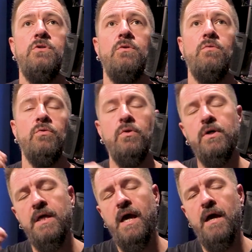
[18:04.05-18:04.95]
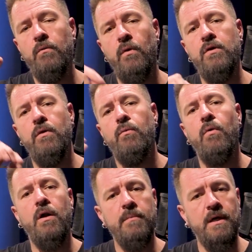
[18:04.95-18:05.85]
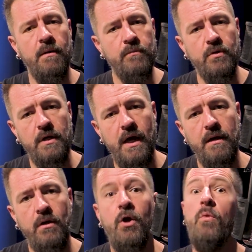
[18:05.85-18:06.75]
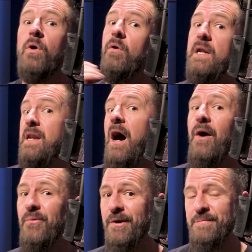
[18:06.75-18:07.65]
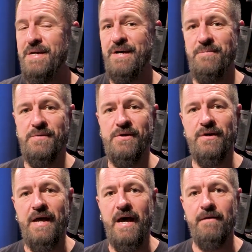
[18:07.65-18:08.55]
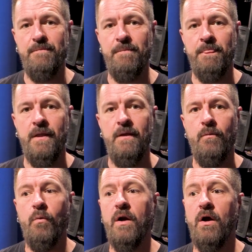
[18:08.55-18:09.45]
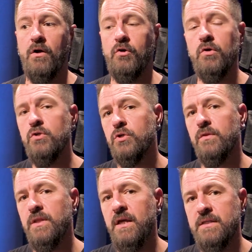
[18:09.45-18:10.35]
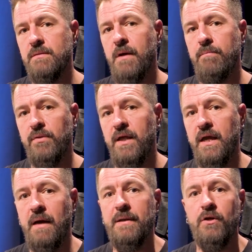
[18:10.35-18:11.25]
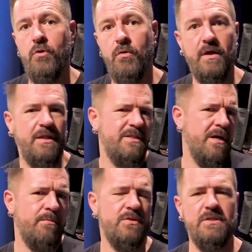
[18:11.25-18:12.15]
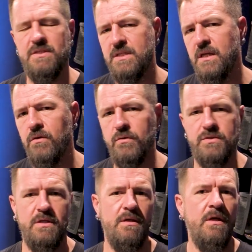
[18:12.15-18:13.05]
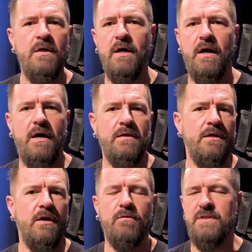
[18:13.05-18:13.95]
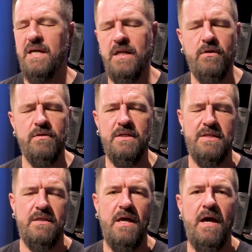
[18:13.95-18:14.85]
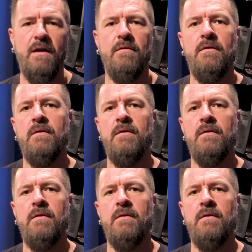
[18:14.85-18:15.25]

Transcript: to look at what do I want to become good at? What do I not want to become good at? What are crucial things in my playing I'm ignoring, like doubles and singles and, uh, you know, technique or things like that,